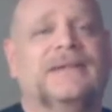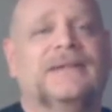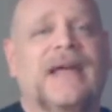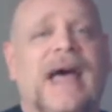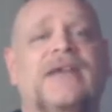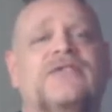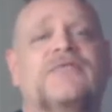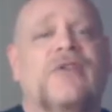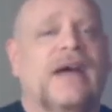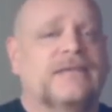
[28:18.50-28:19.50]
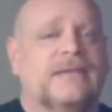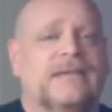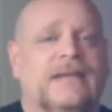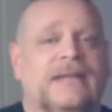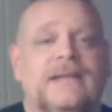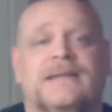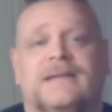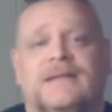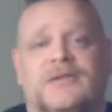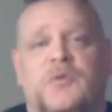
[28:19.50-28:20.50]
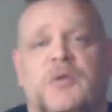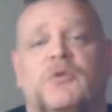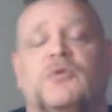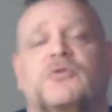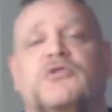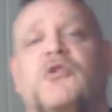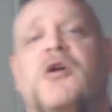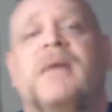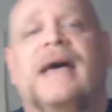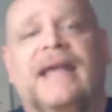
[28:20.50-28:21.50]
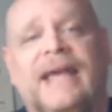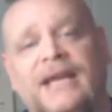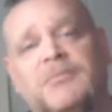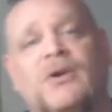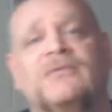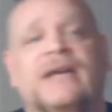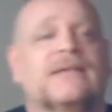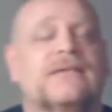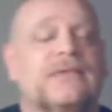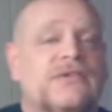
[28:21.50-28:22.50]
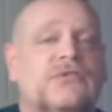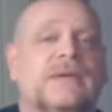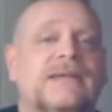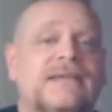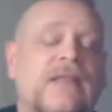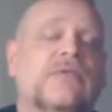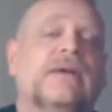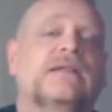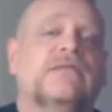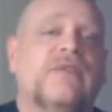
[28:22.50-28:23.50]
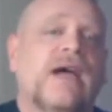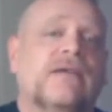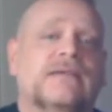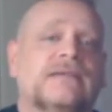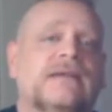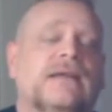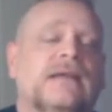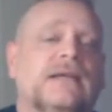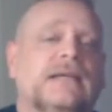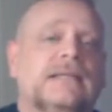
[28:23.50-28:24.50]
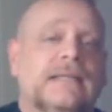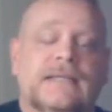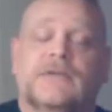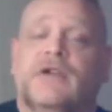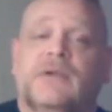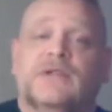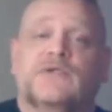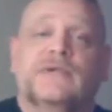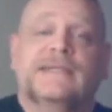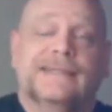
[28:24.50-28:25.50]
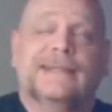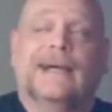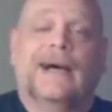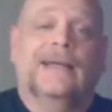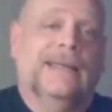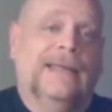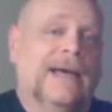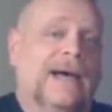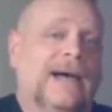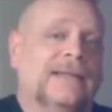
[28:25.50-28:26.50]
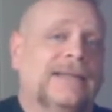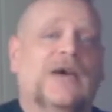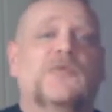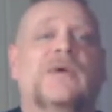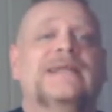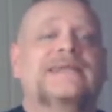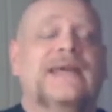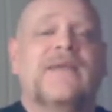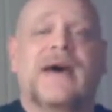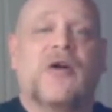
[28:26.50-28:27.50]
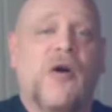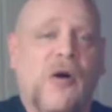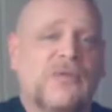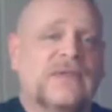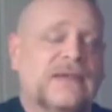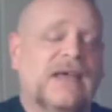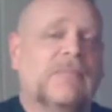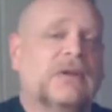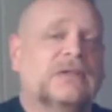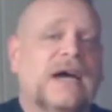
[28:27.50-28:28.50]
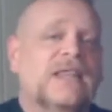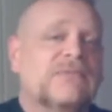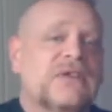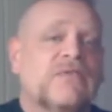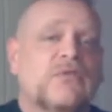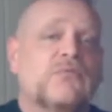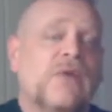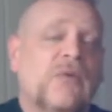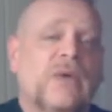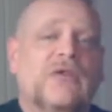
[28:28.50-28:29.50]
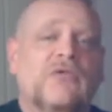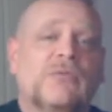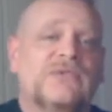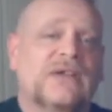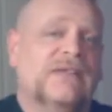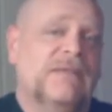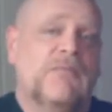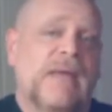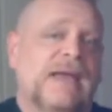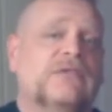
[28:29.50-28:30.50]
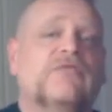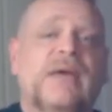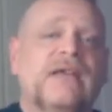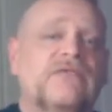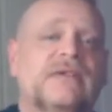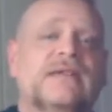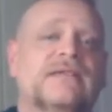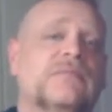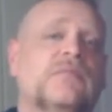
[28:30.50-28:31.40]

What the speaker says: Action for action's sake. These are people who will show up at any protest just to accelerate it to violence. Disagreement is treason? Yeah, they outright say that all the time and align themselves with right-wing groups that claim the mantle of patriotism.